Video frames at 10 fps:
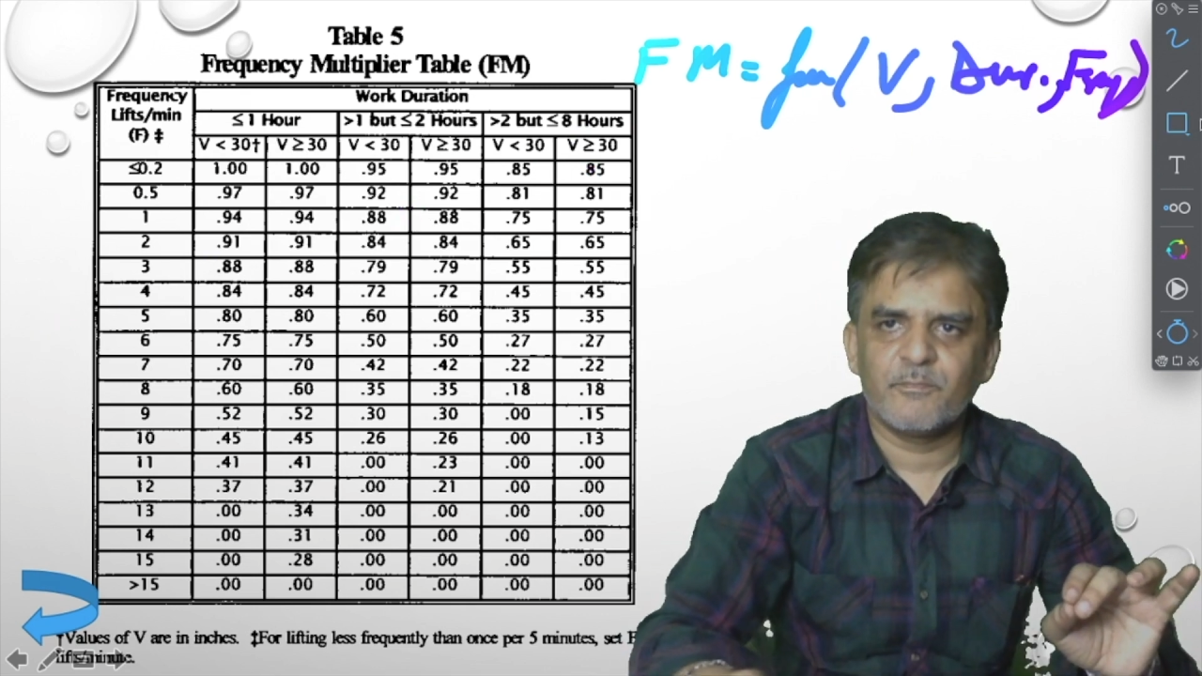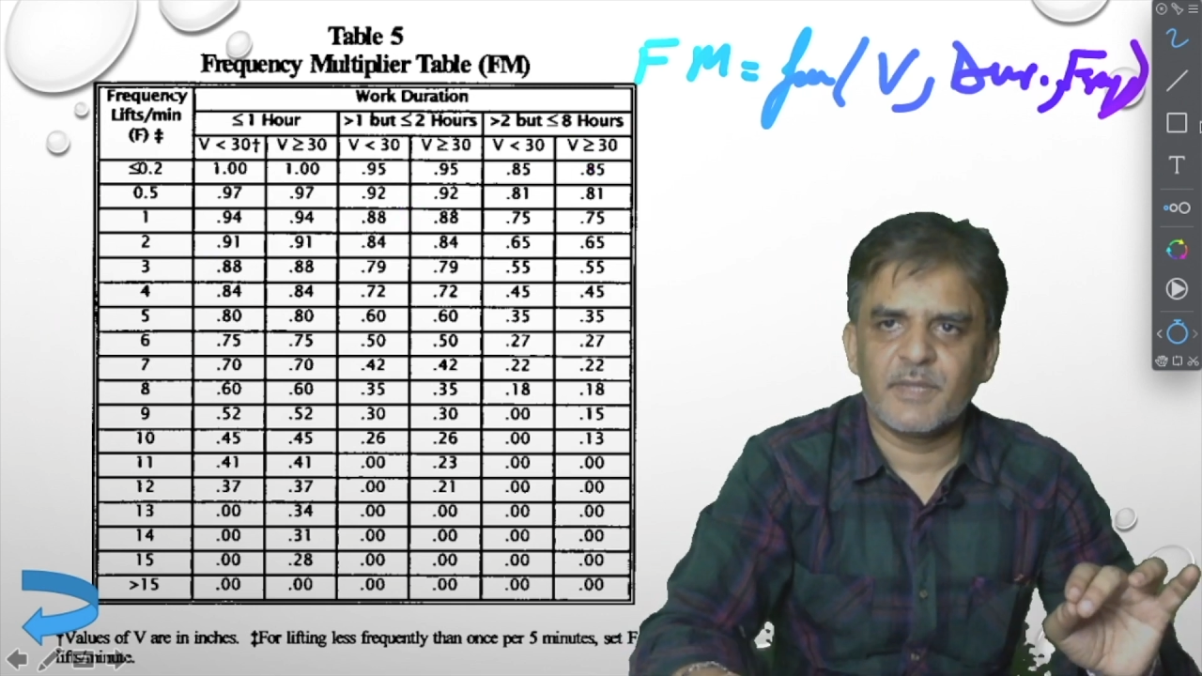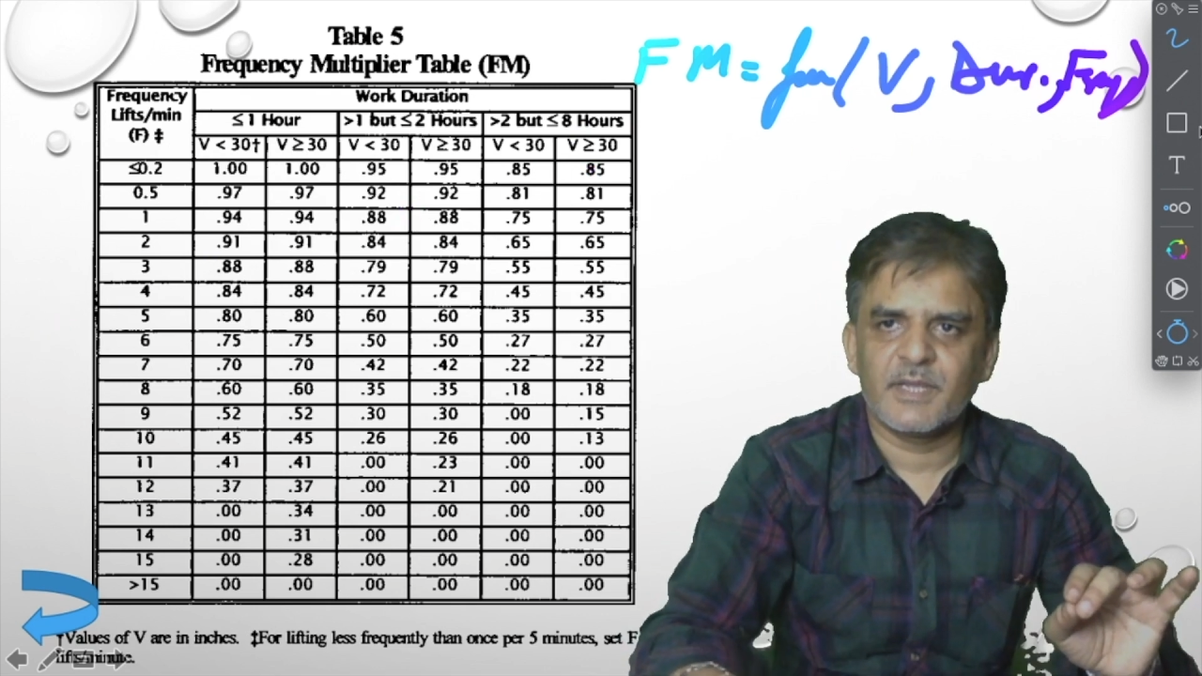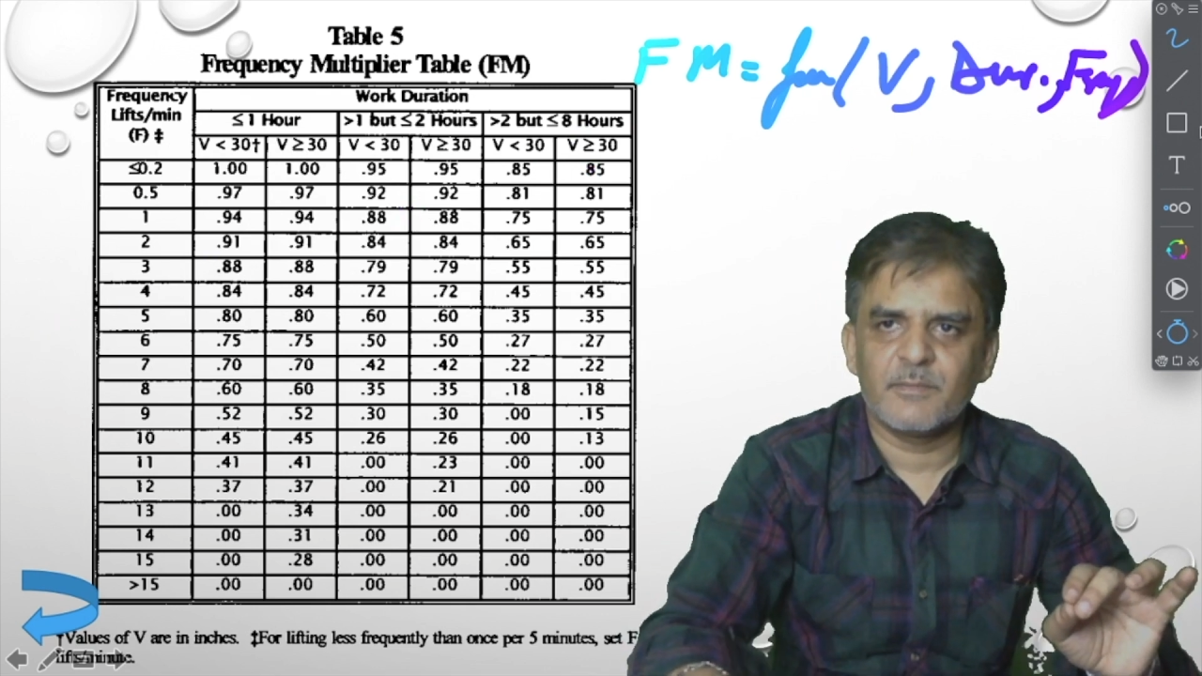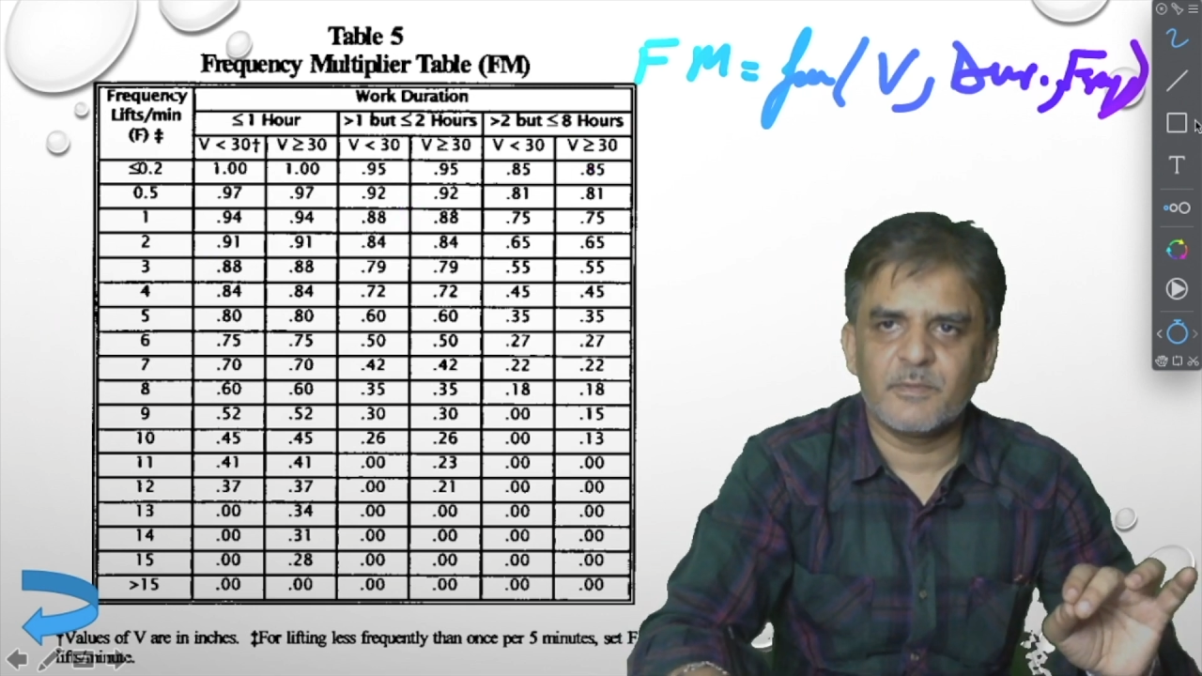
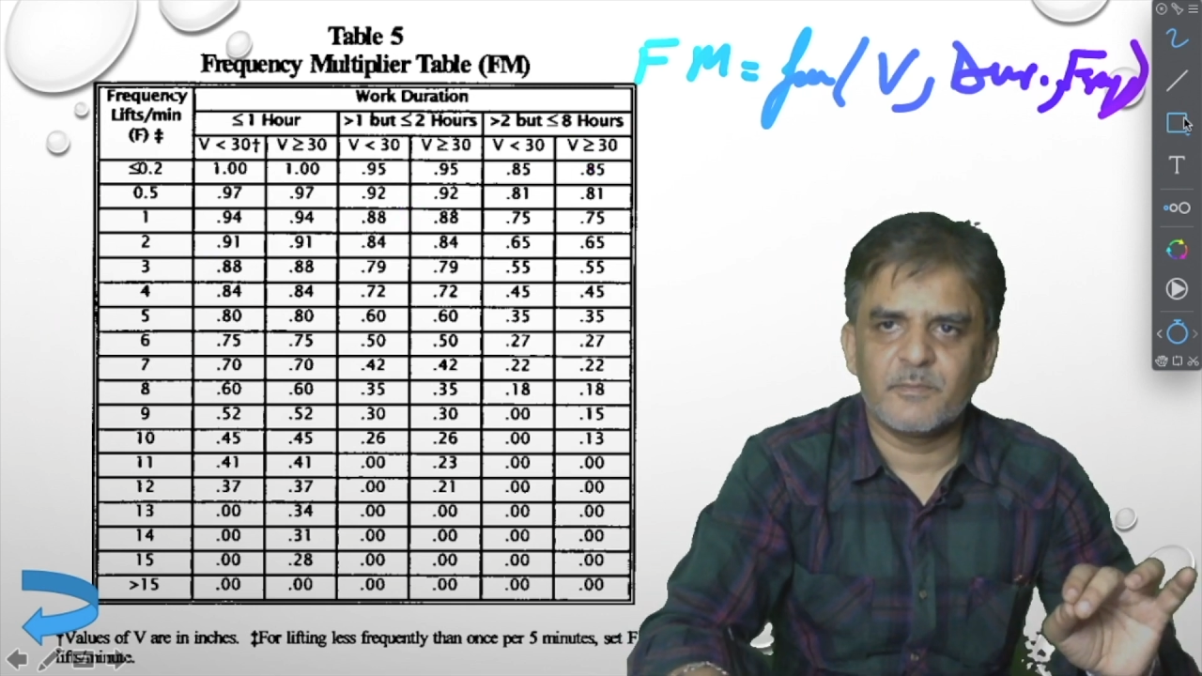pick up a